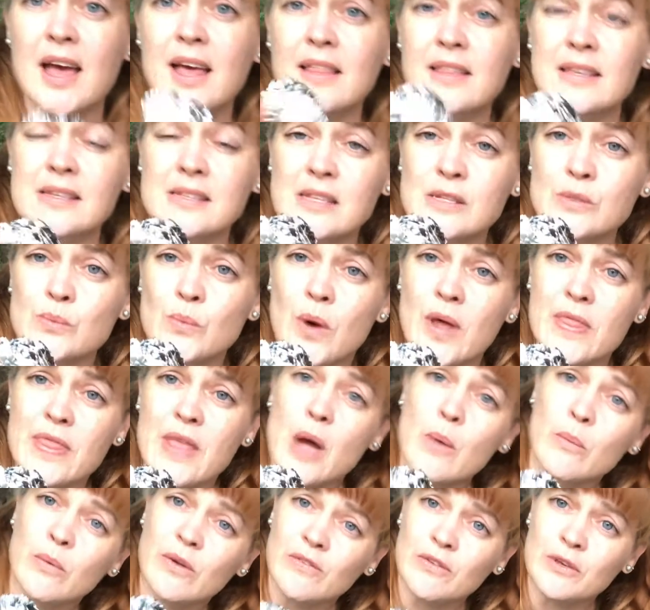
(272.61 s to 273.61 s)
This is one
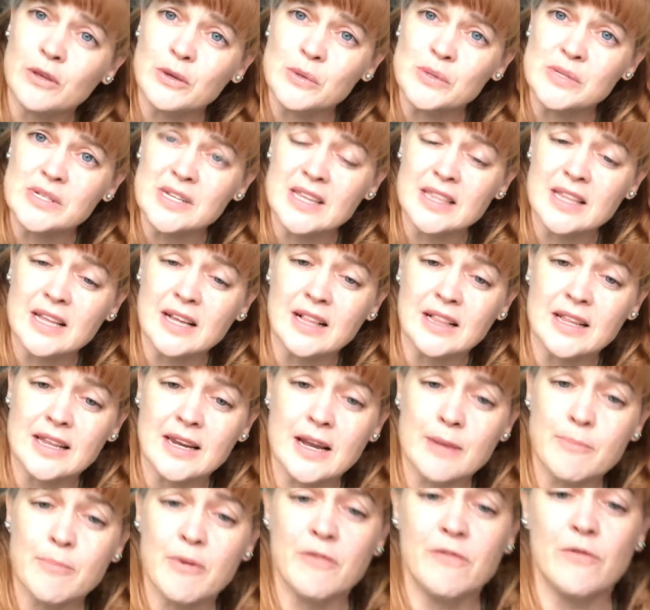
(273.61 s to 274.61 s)
that we've used in the
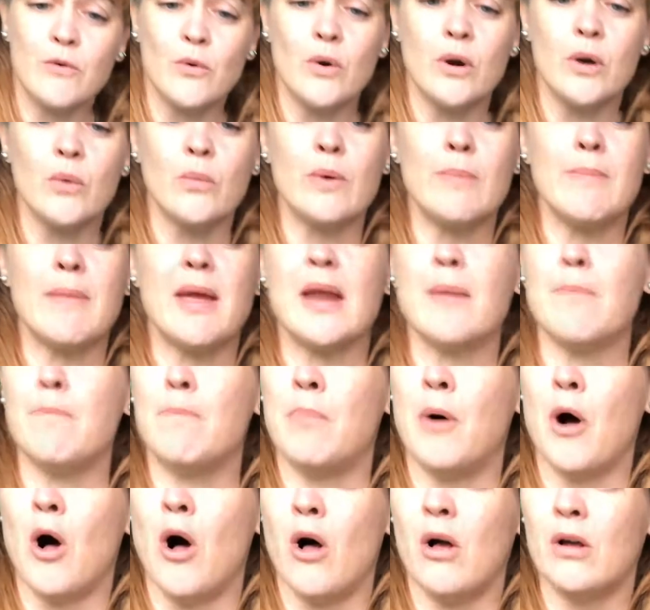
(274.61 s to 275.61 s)
clinic before. We made
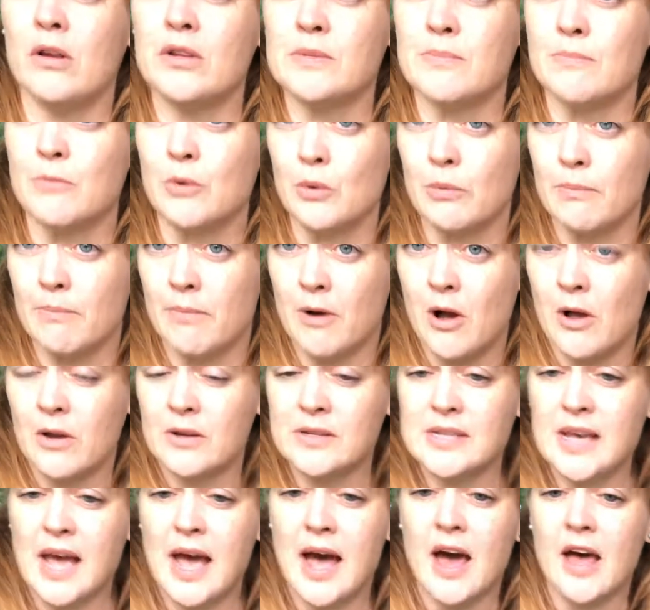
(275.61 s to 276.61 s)
balls, moon
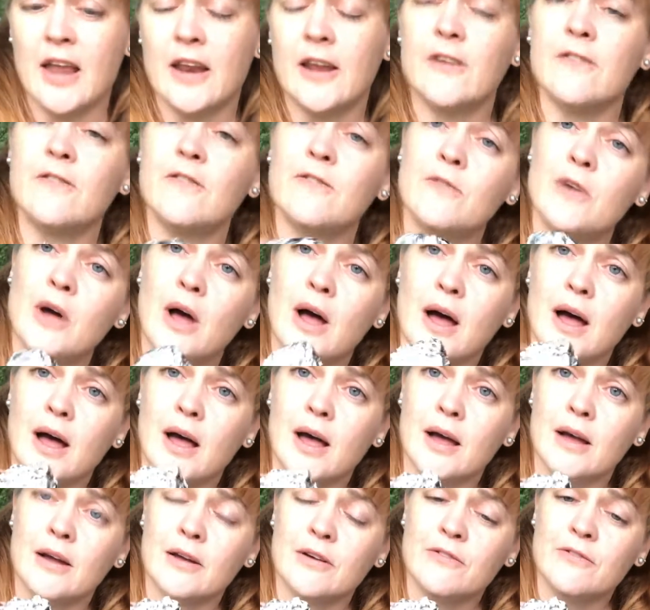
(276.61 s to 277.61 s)
balls, out of
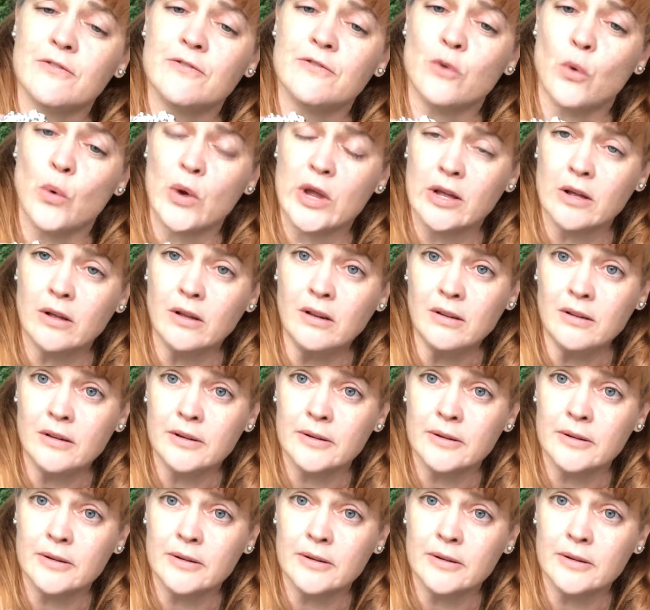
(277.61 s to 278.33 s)
uh, foil,